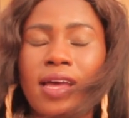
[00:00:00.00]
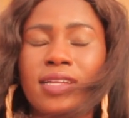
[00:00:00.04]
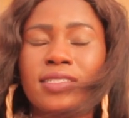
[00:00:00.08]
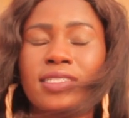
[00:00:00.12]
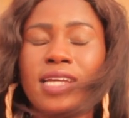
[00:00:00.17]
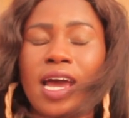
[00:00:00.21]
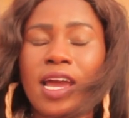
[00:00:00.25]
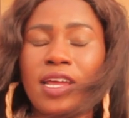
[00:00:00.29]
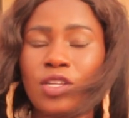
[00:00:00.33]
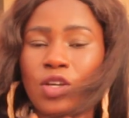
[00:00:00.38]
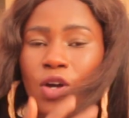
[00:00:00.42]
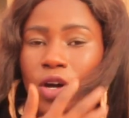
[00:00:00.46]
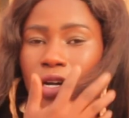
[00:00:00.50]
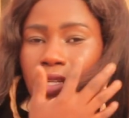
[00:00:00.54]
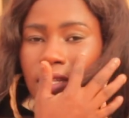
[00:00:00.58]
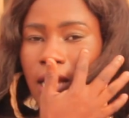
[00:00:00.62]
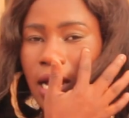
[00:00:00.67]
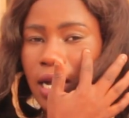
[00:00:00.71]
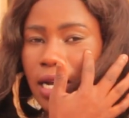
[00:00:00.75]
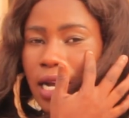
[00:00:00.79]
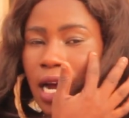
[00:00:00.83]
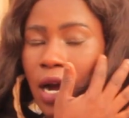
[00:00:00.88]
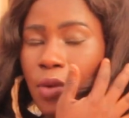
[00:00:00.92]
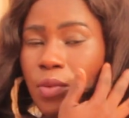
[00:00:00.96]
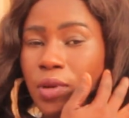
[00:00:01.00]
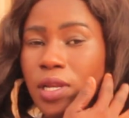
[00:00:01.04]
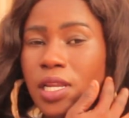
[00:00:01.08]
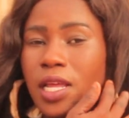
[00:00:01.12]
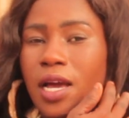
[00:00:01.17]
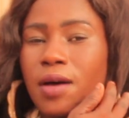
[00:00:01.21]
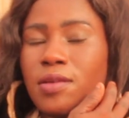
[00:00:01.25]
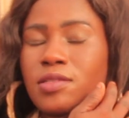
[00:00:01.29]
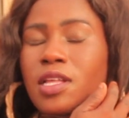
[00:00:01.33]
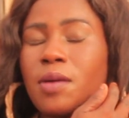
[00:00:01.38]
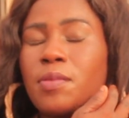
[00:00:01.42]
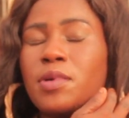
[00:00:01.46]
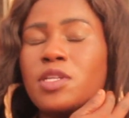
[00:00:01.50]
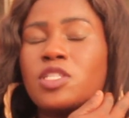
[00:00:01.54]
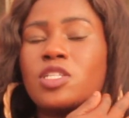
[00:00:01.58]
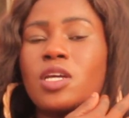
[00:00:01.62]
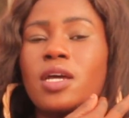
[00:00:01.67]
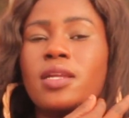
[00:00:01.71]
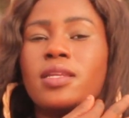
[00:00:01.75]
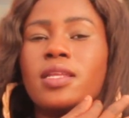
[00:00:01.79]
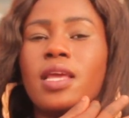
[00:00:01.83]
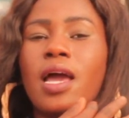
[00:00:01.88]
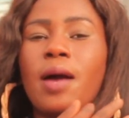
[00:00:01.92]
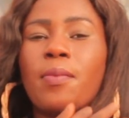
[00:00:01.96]
Daniel Duncan Williams ta me
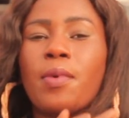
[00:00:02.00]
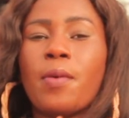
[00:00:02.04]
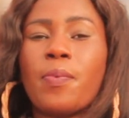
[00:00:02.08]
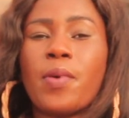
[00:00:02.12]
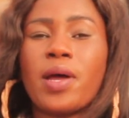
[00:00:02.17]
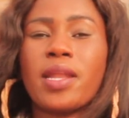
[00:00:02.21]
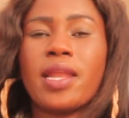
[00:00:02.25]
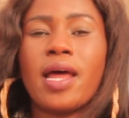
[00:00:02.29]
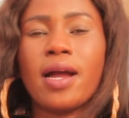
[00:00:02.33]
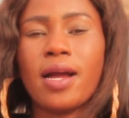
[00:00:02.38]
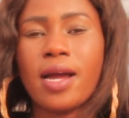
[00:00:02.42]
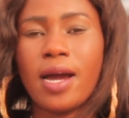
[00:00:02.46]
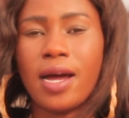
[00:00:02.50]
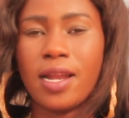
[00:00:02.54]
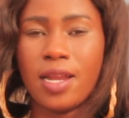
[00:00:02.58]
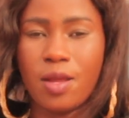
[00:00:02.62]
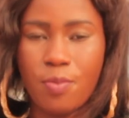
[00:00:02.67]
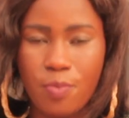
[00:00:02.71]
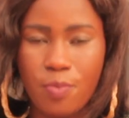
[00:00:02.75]
chede a papa Duncan